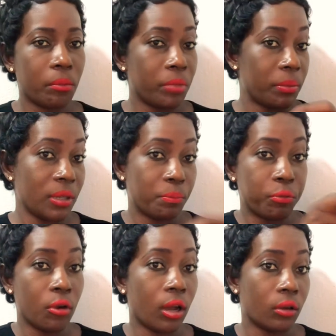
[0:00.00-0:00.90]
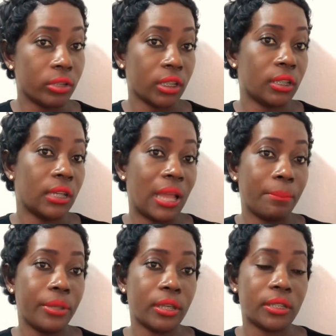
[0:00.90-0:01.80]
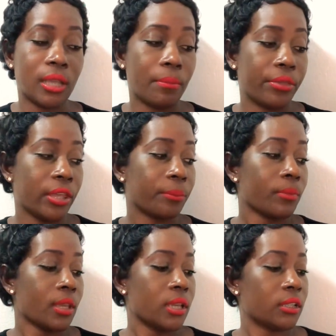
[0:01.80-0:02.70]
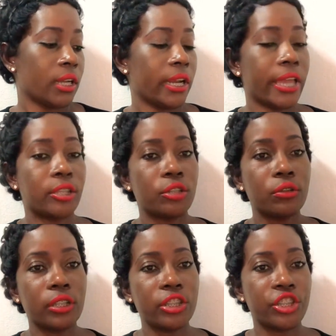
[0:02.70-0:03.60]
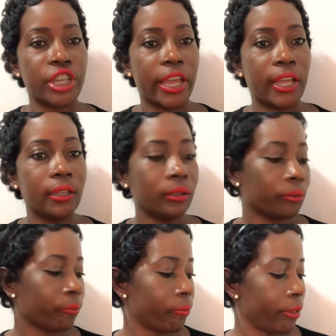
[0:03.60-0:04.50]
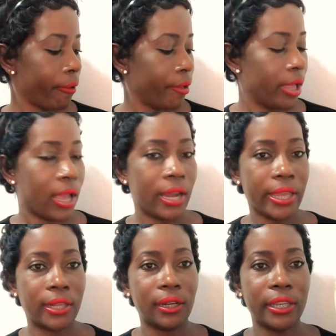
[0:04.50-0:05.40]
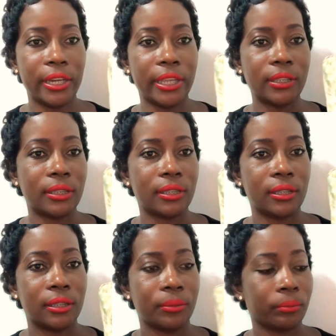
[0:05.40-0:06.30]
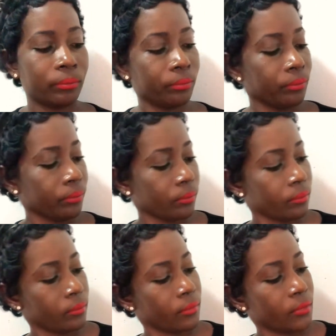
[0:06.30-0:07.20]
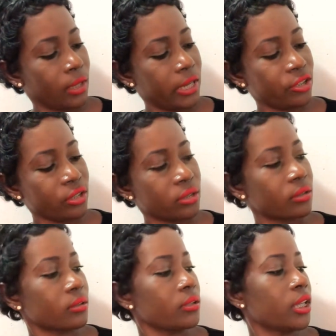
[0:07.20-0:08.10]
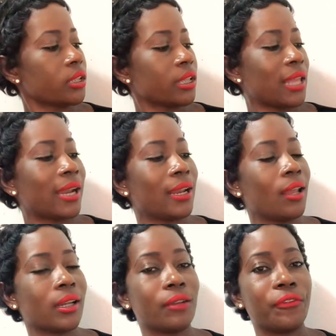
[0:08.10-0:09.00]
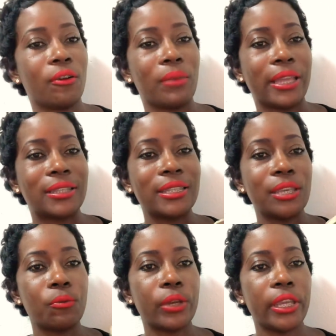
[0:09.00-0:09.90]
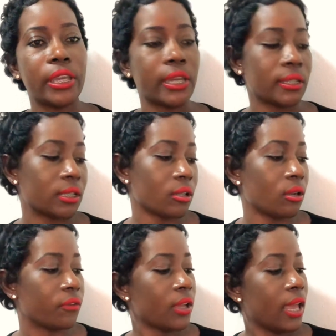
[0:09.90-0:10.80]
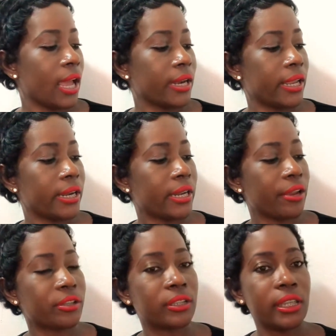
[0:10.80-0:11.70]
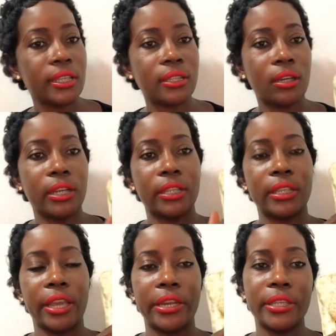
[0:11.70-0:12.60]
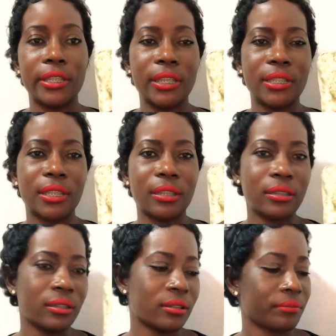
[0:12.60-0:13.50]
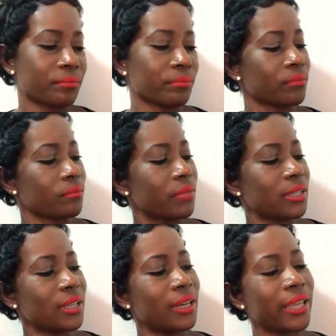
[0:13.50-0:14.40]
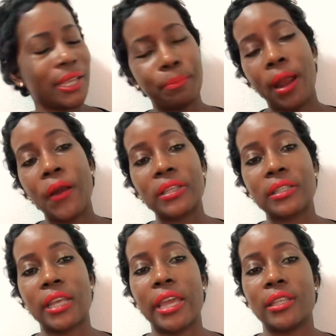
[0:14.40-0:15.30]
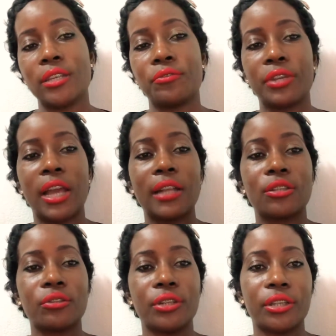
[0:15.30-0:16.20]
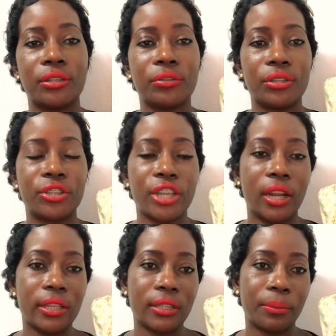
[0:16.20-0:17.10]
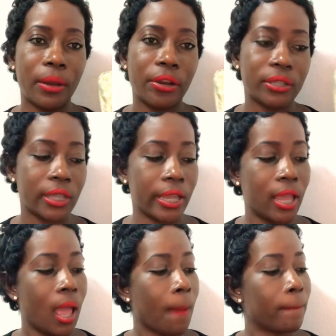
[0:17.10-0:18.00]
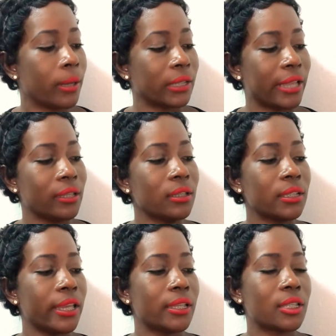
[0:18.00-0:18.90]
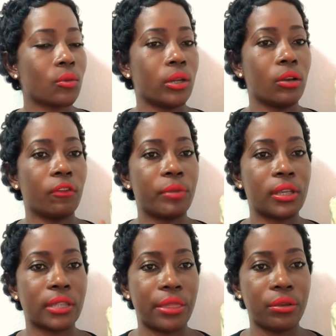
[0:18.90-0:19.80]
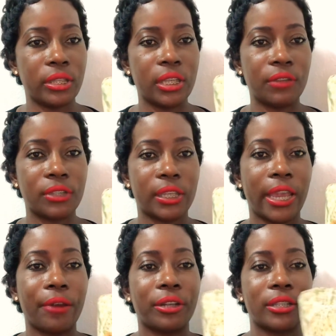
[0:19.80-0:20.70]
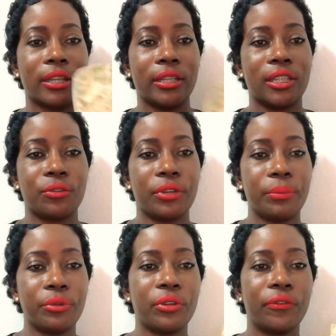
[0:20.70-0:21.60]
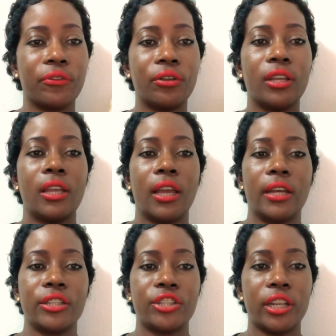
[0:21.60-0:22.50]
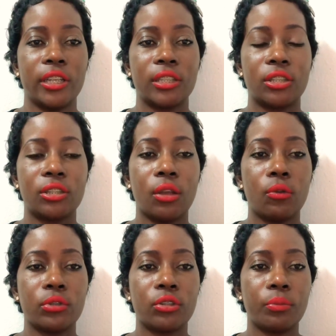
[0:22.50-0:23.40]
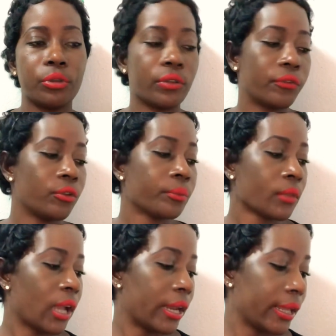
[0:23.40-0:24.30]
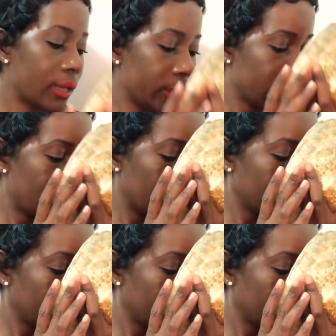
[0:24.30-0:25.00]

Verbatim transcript: maybe pull out the lambi or something so then I took the shell and I cleaned it I just it, it had a lot of um like seaweed and stuff and then there's this on it here this is uh basically a parasite in regards to the to the shell it's a parasite but i didn't take this one off because i thought it gives it character and it's really beautiful and the shell is so so beautiful and i clean it out